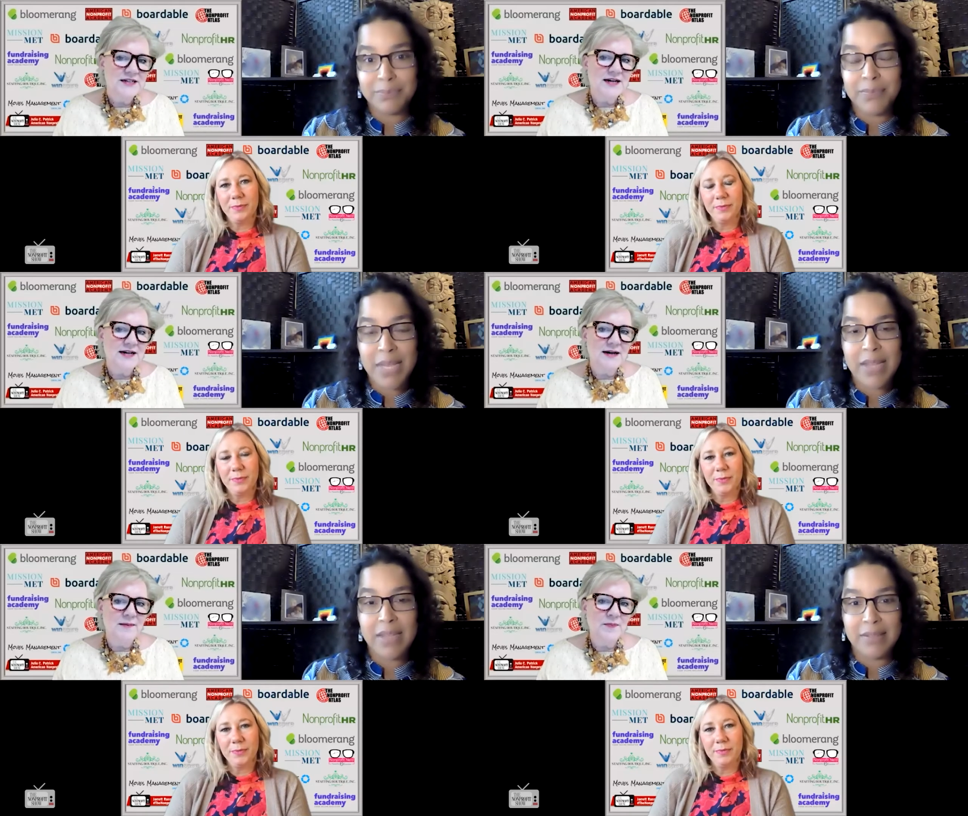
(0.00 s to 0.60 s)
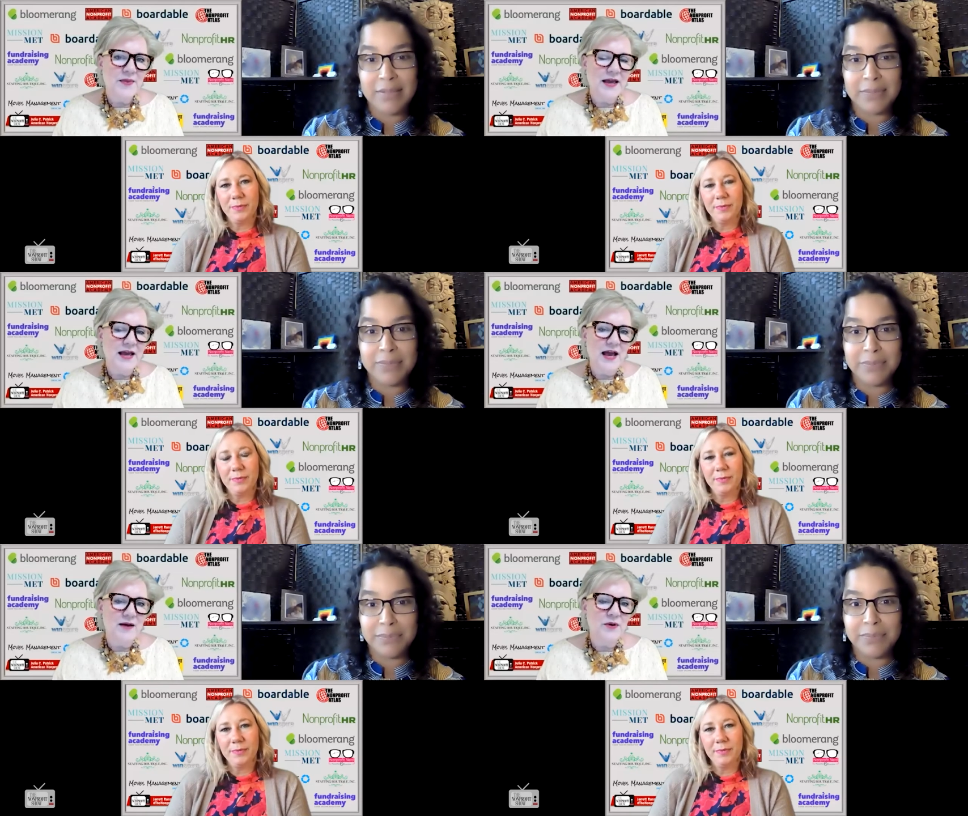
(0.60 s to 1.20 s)
Speaker 1: Um,
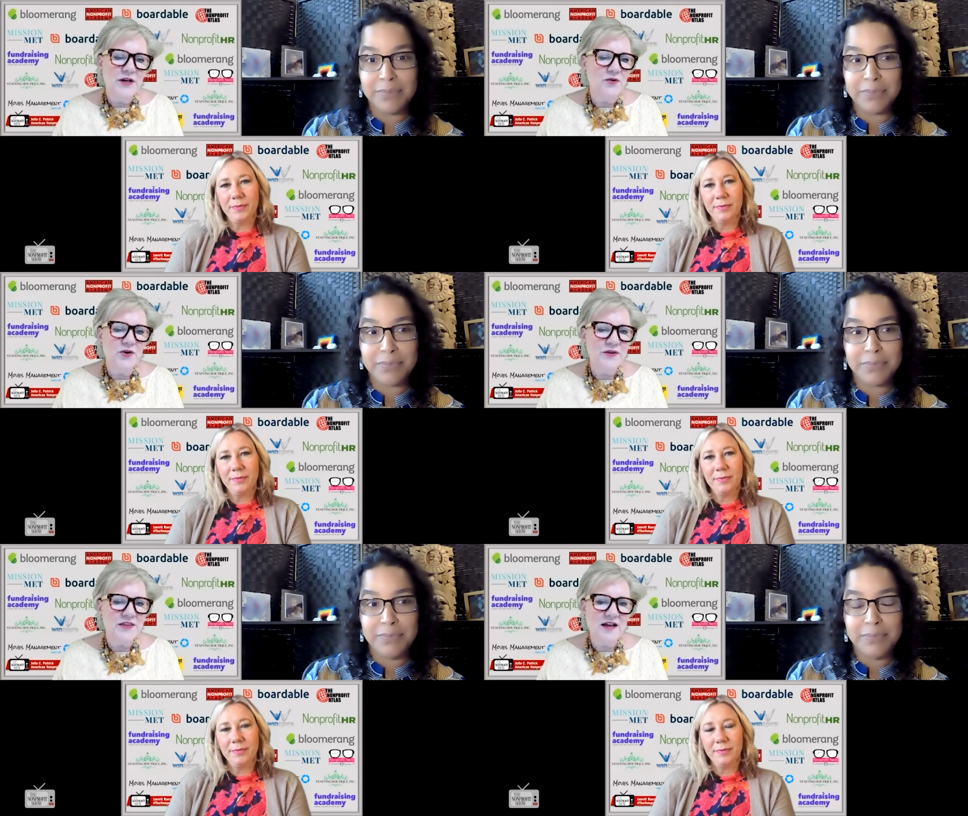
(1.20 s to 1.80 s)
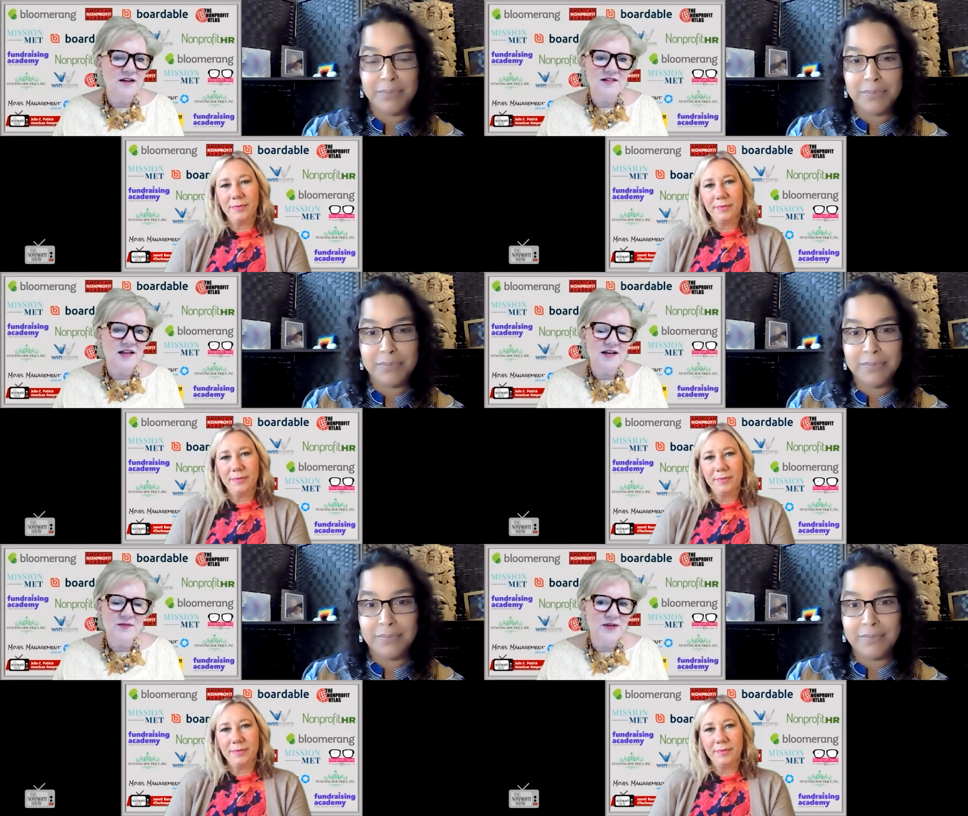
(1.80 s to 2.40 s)
and we don't know what that looks
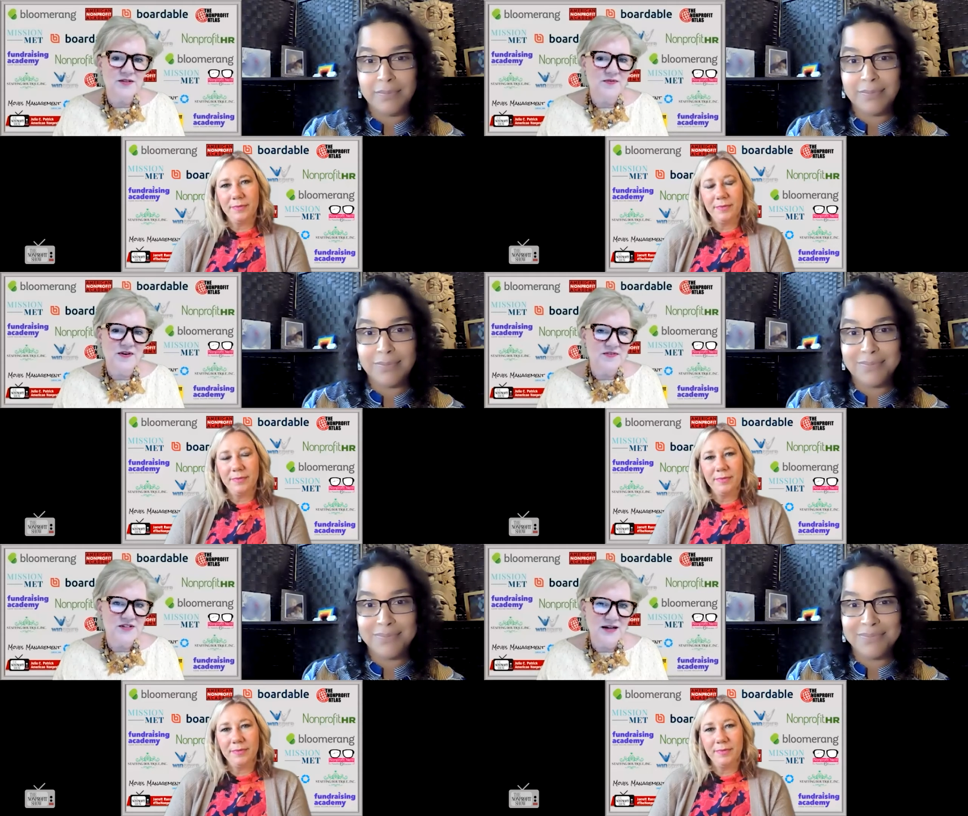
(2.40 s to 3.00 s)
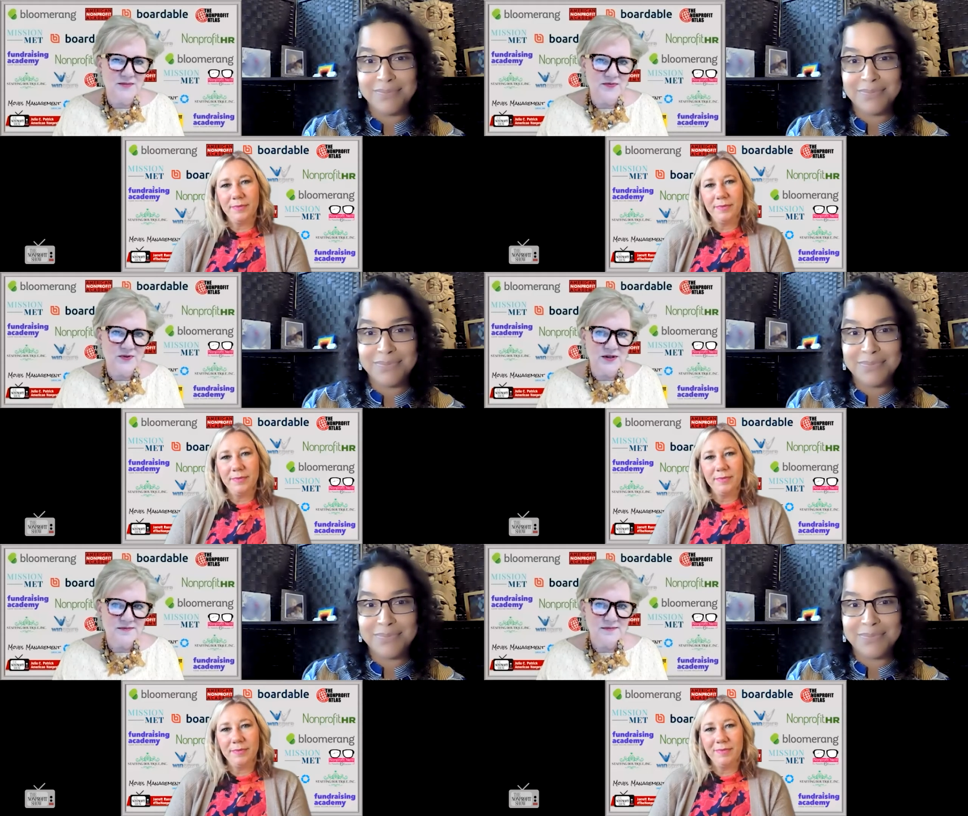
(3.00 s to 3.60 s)
like because we've never done it
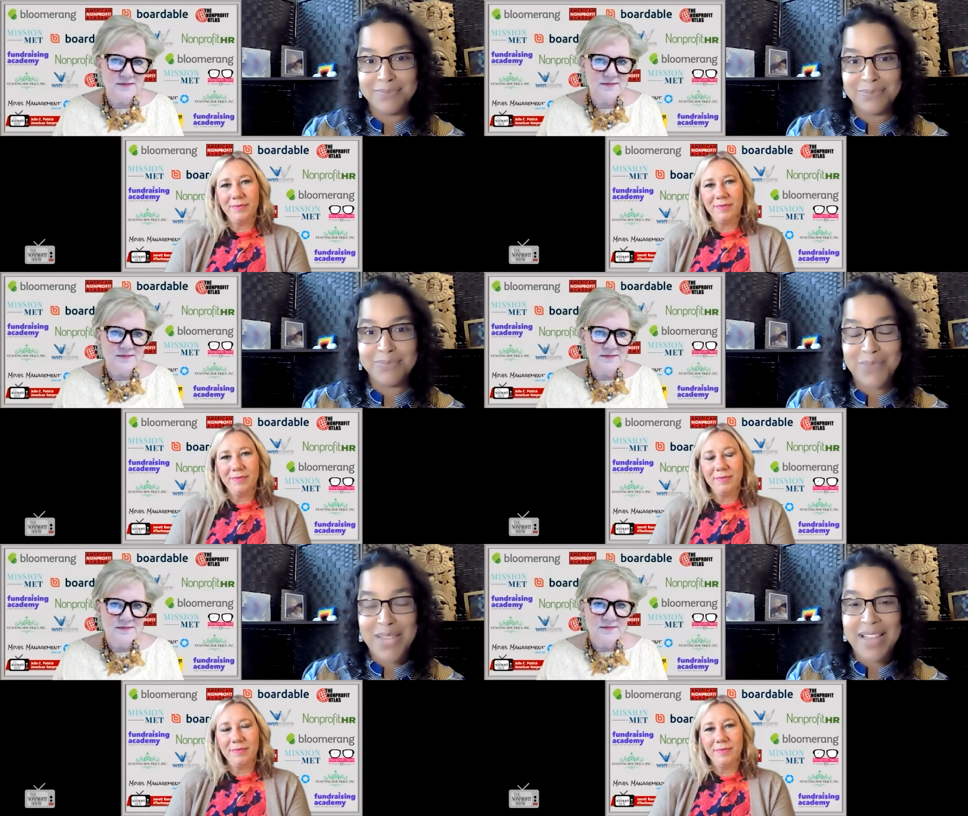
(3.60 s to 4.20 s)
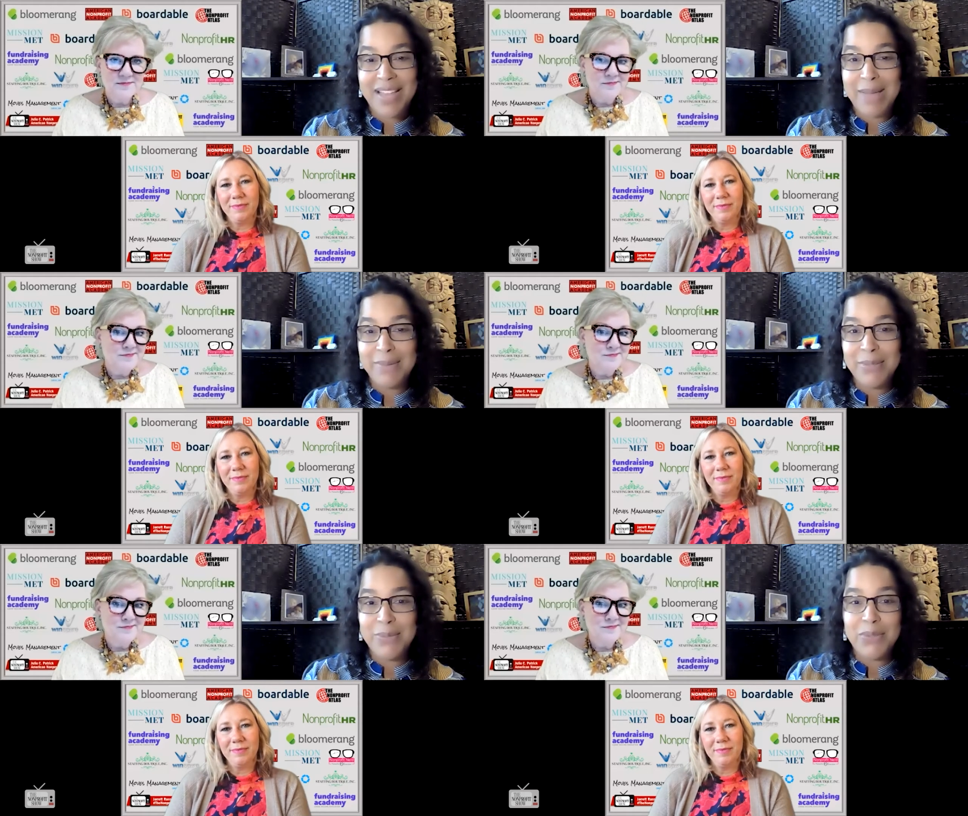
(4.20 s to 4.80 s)
before.
Speaker 2: Yeah,
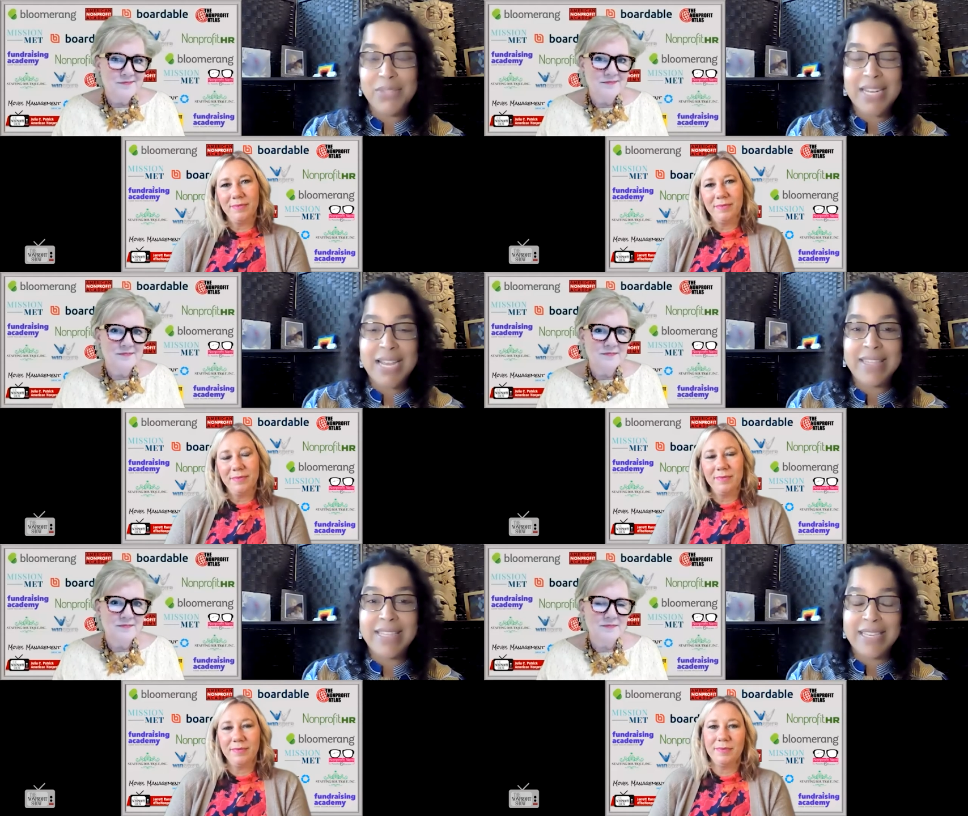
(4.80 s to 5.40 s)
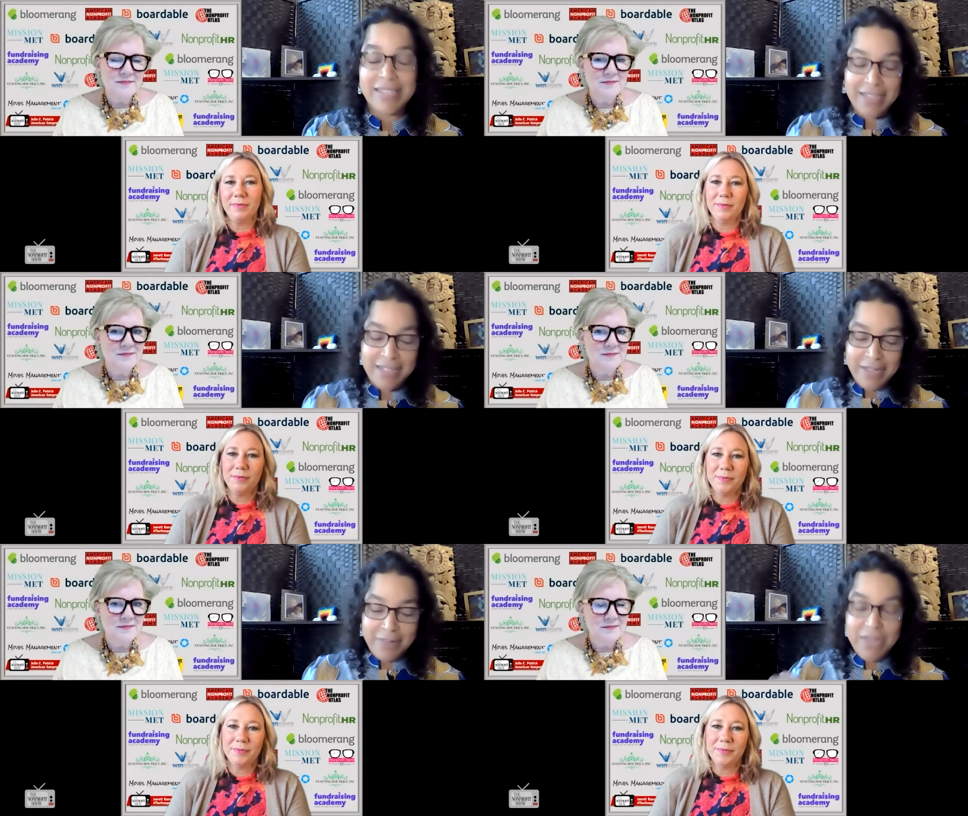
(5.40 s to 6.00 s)
absolutely. And I think
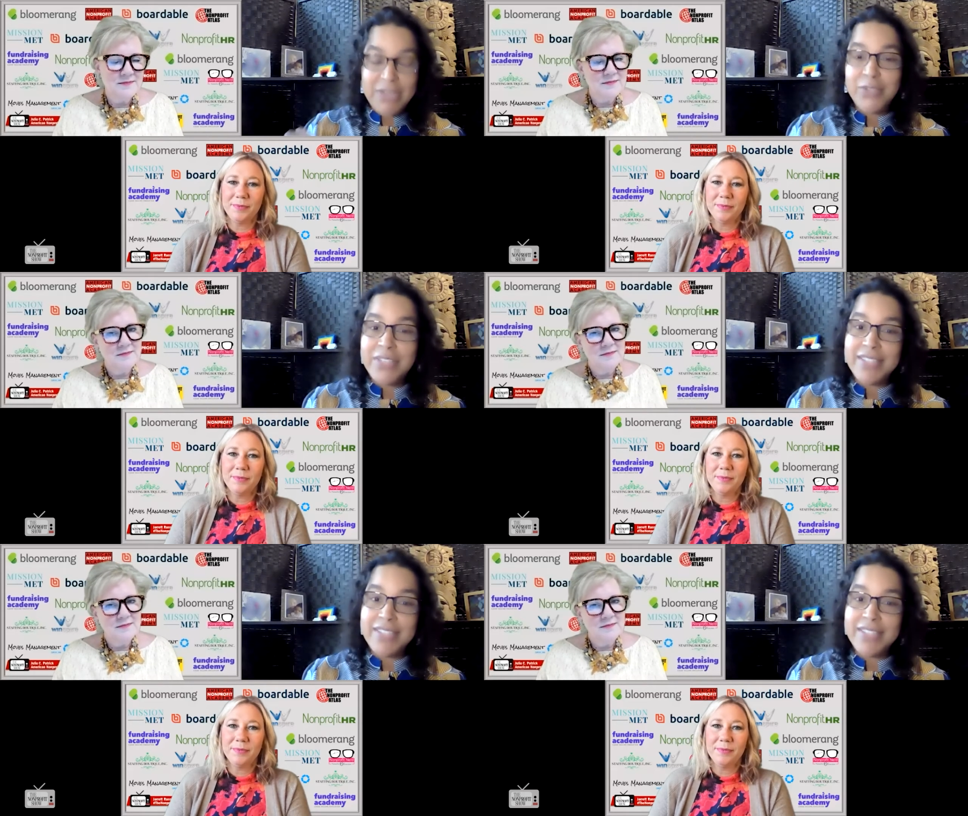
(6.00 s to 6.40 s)
measuring